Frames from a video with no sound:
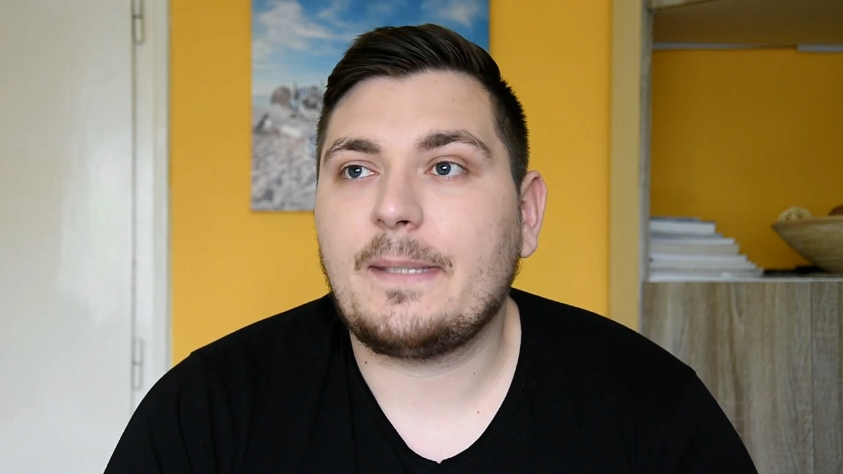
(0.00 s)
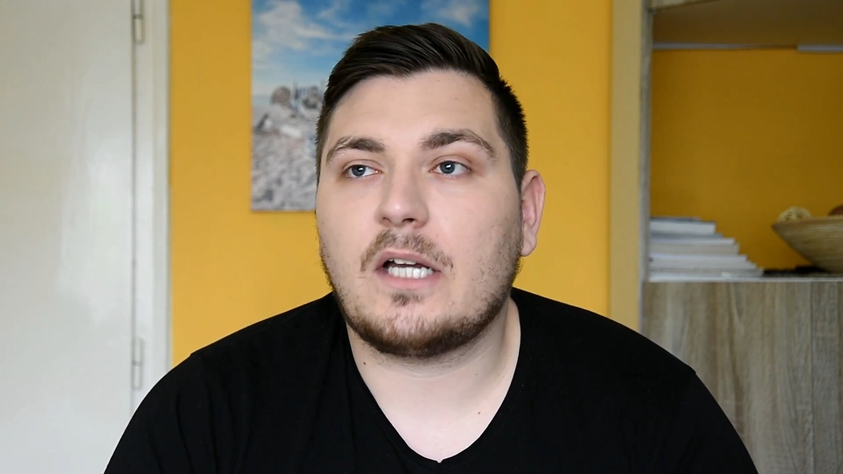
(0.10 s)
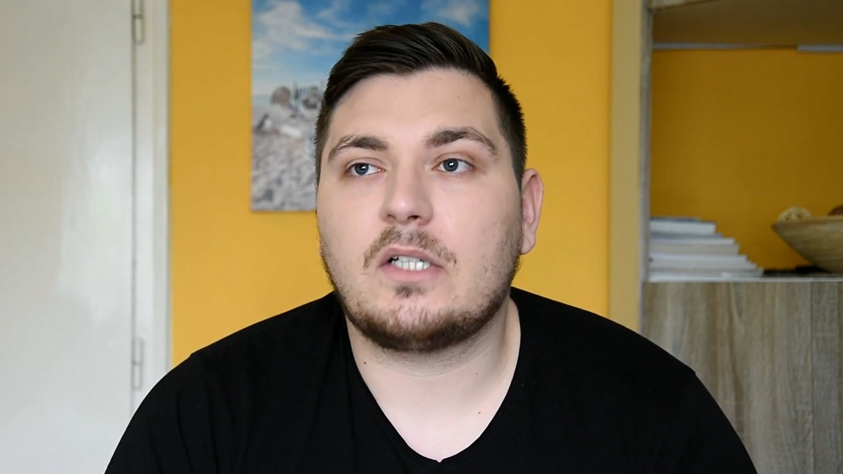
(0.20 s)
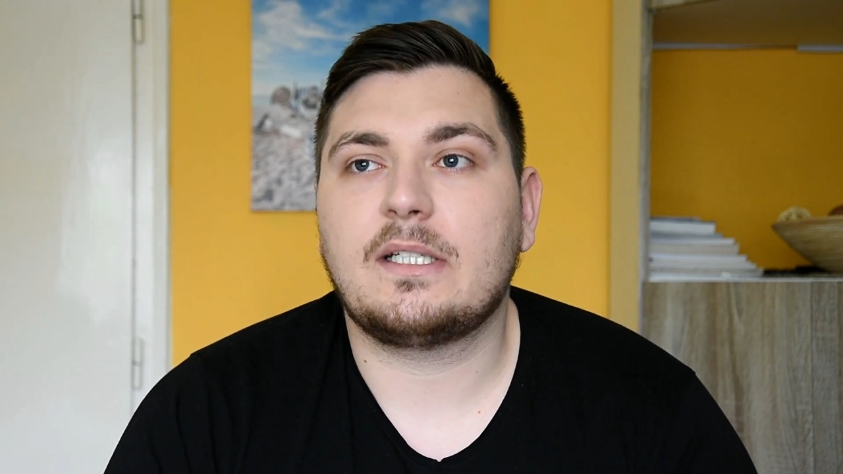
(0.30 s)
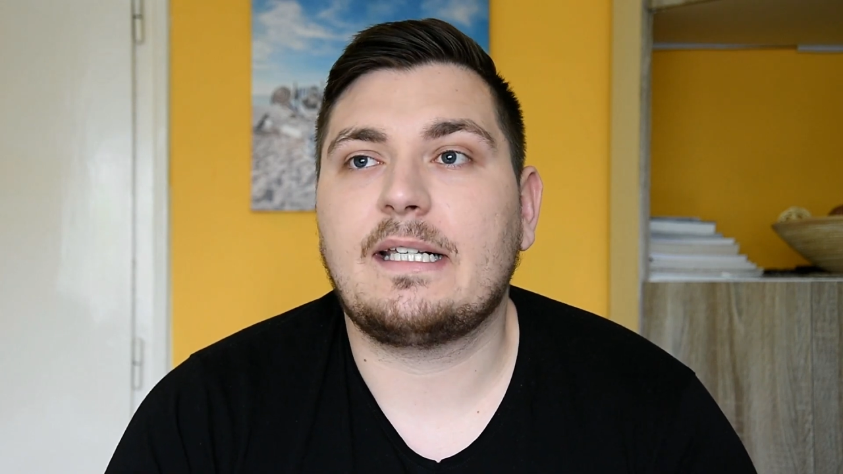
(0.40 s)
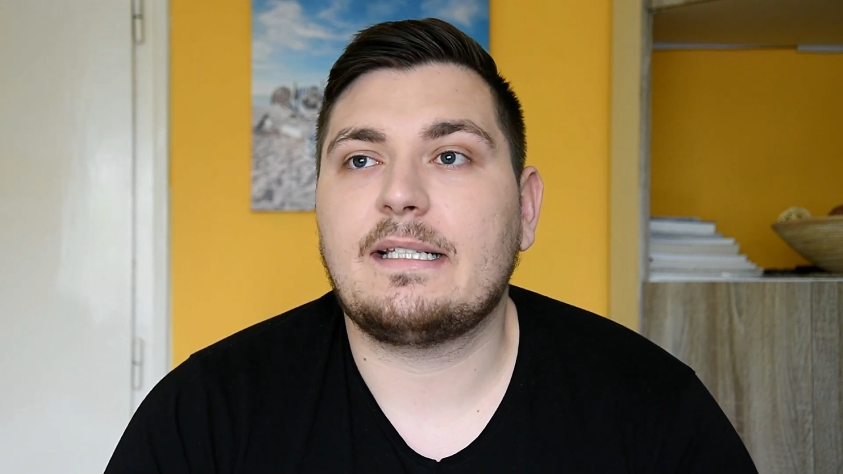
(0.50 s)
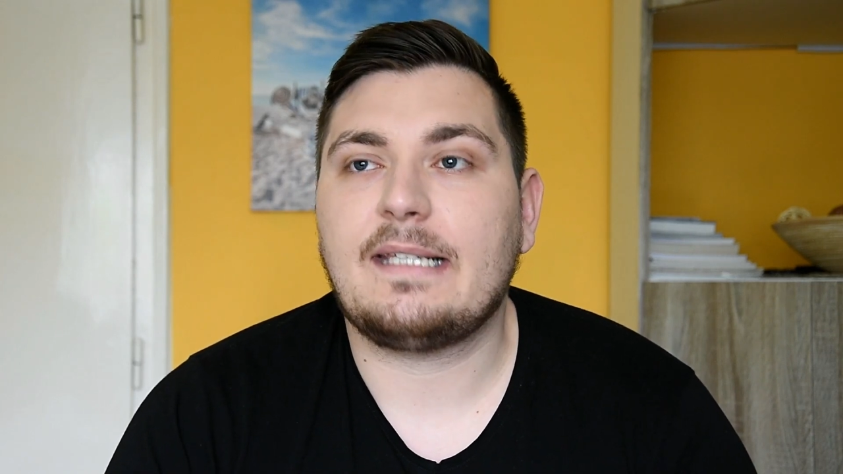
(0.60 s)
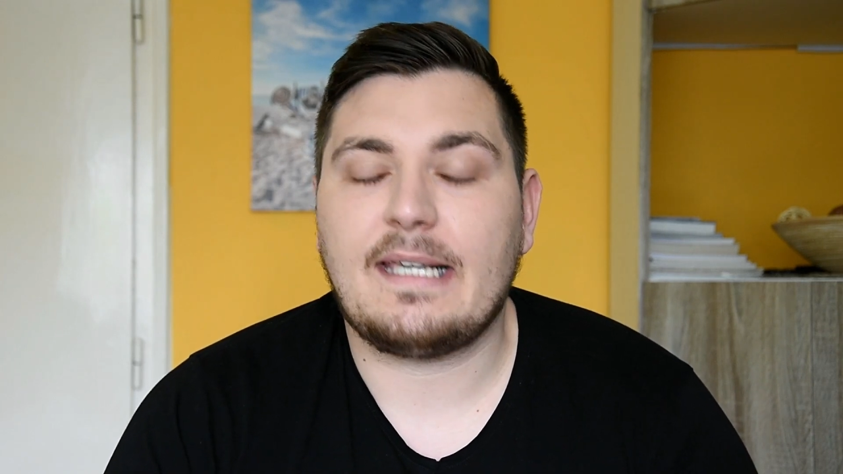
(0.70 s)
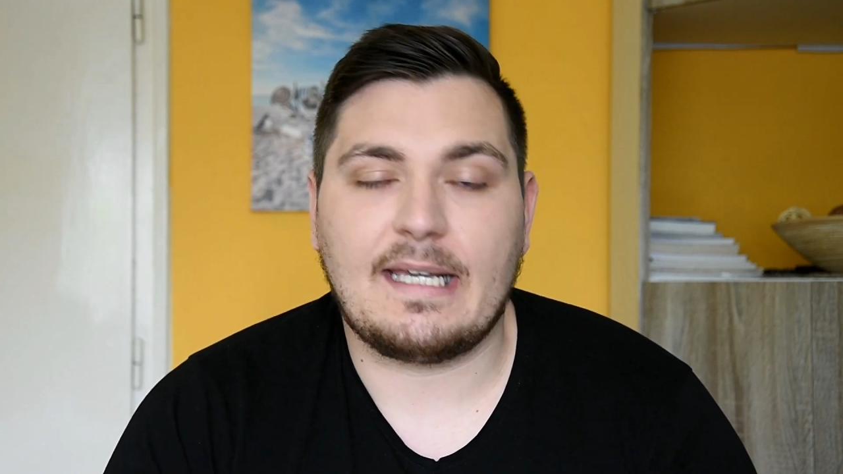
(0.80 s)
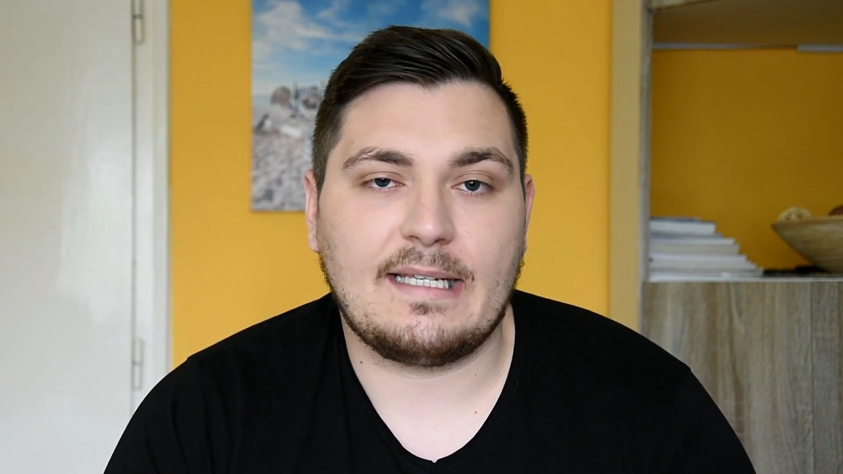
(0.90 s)
beyond his
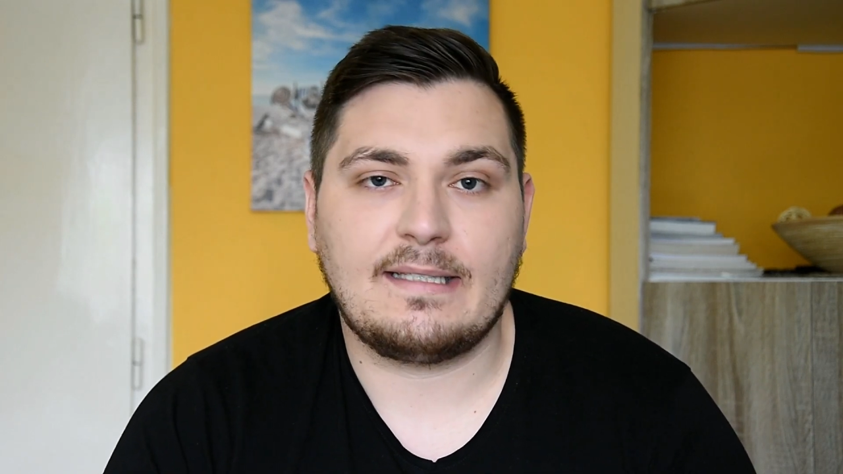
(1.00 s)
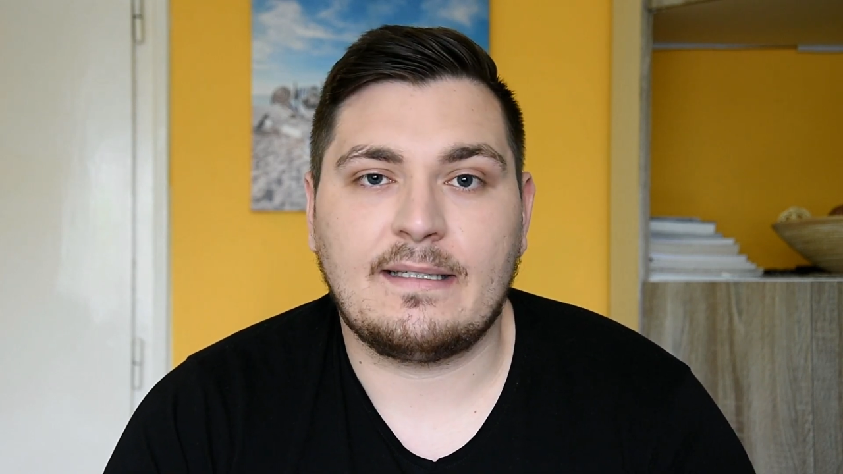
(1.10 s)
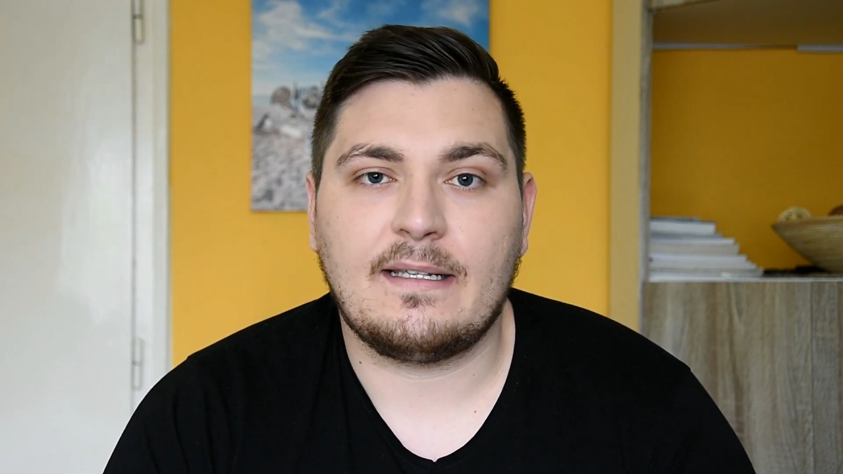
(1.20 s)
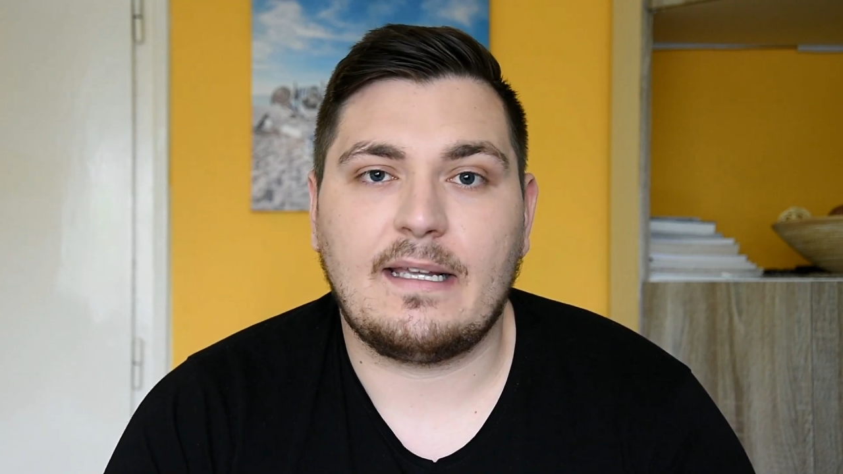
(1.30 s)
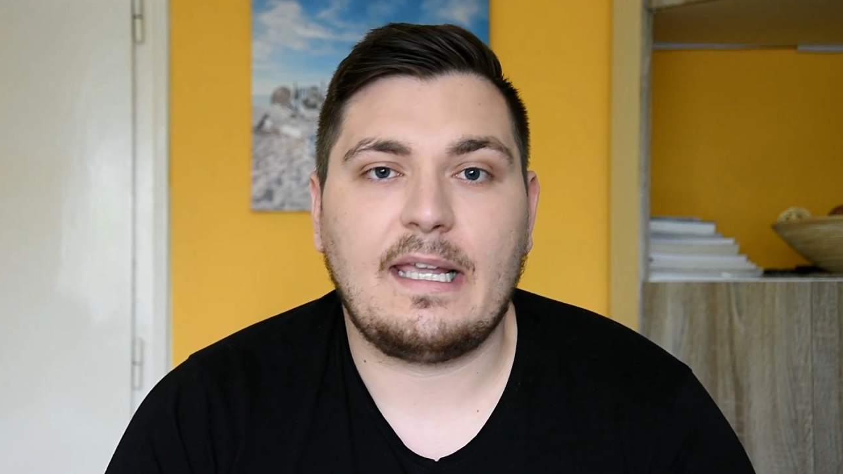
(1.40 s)
years